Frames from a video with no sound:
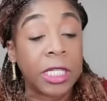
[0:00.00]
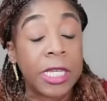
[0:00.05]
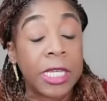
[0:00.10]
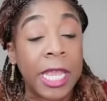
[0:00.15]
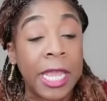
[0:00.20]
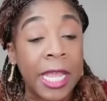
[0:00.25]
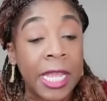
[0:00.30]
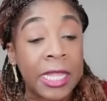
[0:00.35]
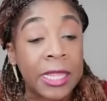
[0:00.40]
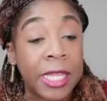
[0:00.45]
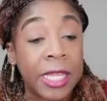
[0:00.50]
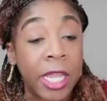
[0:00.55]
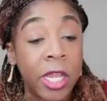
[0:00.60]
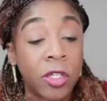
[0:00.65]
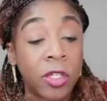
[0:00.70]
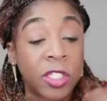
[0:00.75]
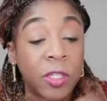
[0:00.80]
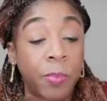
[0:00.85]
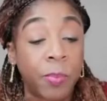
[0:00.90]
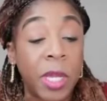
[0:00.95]
and
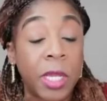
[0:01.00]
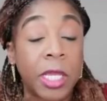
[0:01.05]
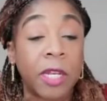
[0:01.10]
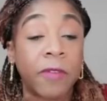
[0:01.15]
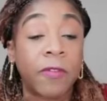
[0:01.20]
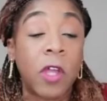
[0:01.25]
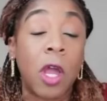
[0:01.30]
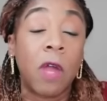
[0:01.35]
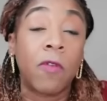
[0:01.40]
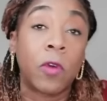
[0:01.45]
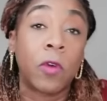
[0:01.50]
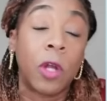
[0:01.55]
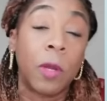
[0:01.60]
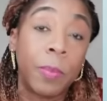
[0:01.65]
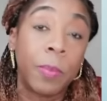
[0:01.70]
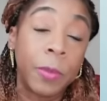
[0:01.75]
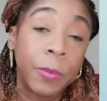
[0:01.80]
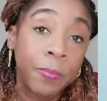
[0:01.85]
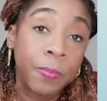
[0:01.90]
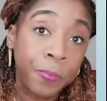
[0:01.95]
there's a bucket of cover up.
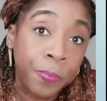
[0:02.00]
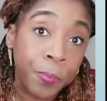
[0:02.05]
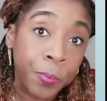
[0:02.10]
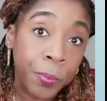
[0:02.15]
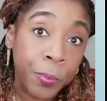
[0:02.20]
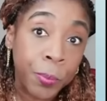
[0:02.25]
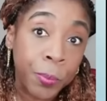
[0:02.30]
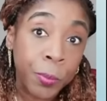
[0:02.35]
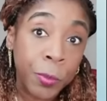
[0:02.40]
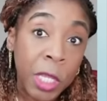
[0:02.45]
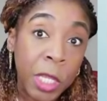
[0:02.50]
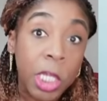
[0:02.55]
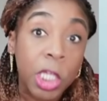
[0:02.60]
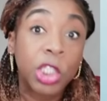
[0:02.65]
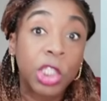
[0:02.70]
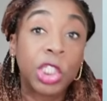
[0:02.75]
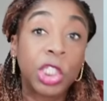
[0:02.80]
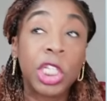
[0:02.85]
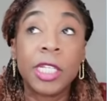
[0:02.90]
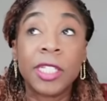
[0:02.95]

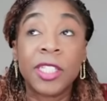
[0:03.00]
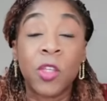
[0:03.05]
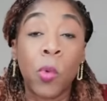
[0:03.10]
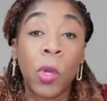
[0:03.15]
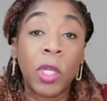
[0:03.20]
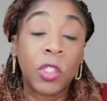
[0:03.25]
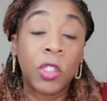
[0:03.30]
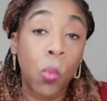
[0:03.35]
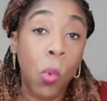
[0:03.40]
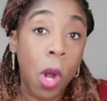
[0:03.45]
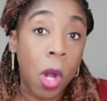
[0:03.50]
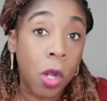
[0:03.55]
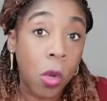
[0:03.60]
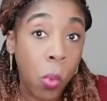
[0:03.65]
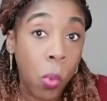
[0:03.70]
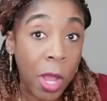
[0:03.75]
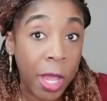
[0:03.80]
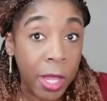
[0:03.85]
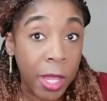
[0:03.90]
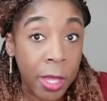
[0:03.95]
She is going to walk
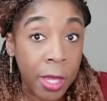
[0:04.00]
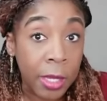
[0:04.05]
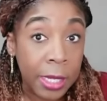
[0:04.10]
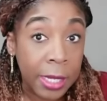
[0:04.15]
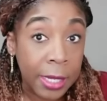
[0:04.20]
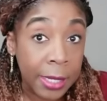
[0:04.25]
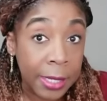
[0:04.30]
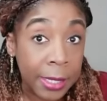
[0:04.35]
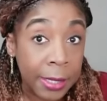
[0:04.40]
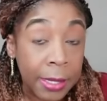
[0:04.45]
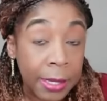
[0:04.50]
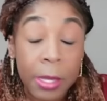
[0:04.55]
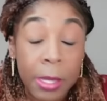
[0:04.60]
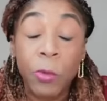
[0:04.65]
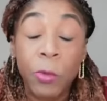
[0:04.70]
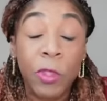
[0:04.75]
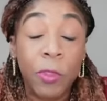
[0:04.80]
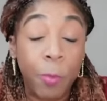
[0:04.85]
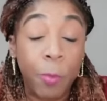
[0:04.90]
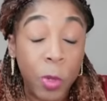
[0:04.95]
away
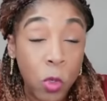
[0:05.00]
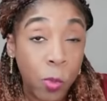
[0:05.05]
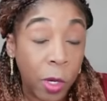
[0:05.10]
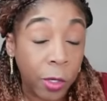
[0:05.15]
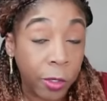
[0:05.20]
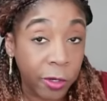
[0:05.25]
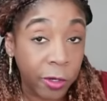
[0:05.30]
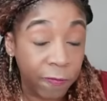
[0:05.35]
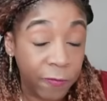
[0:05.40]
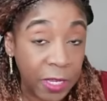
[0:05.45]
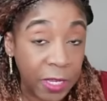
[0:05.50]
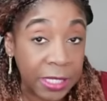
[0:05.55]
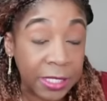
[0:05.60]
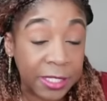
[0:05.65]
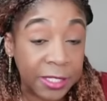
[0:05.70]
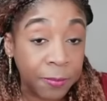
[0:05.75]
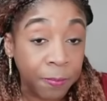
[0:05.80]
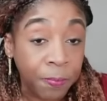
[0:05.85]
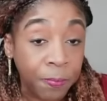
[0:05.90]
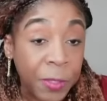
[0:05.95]
with poop on her face.